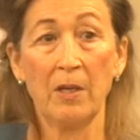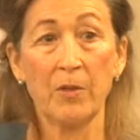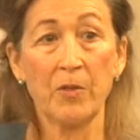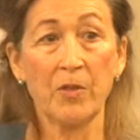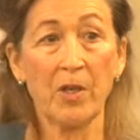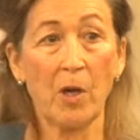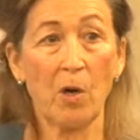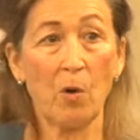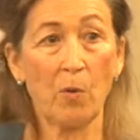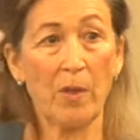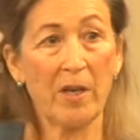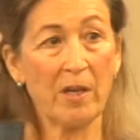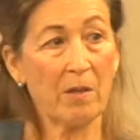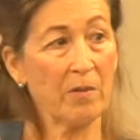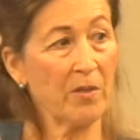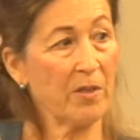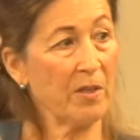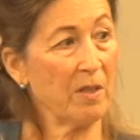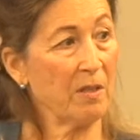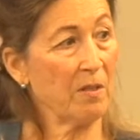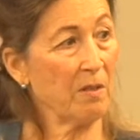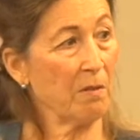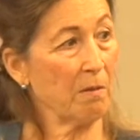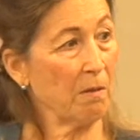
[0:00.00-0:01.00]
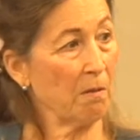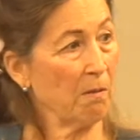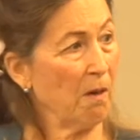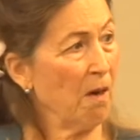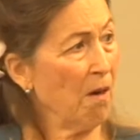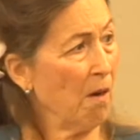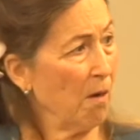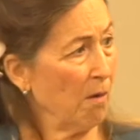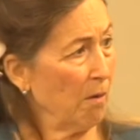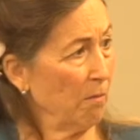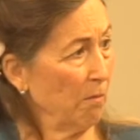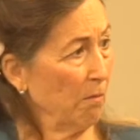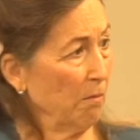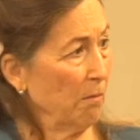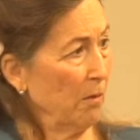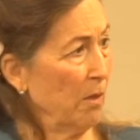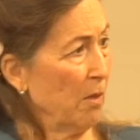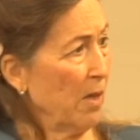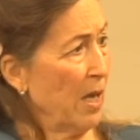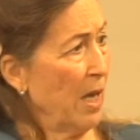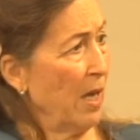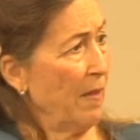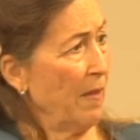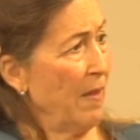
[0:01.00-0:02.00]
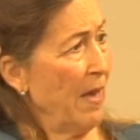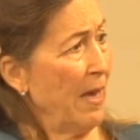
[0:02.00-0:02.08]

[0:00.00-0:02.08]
So there's this, oh, look how